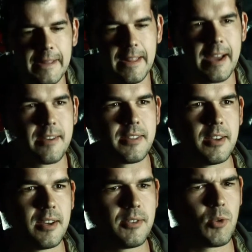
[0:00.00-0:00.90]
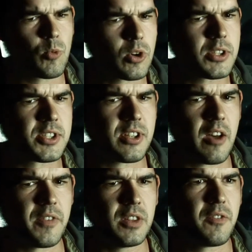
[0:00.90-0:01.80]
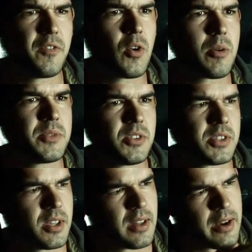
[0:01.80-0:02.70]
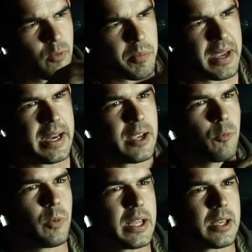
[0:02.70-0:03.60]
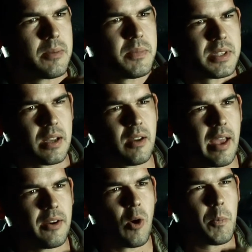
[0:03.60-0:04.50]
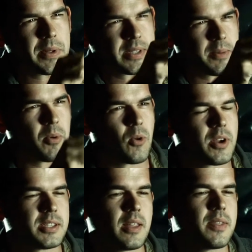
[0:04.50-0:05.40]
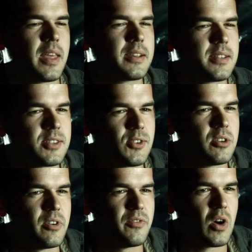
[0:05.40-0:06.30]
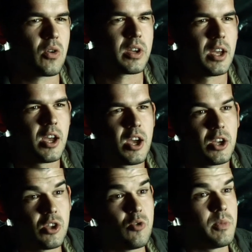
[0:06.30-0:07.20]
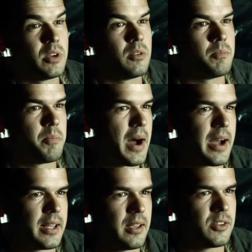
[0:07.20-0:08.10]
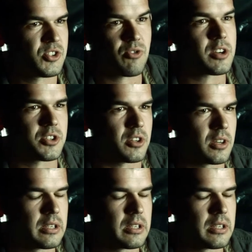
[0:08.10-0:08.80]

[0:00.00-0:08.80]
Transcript: A lot of the world stuff and the forms, you'll see a lot of repeating ribs and open supports and things that sort of evoke human body structure.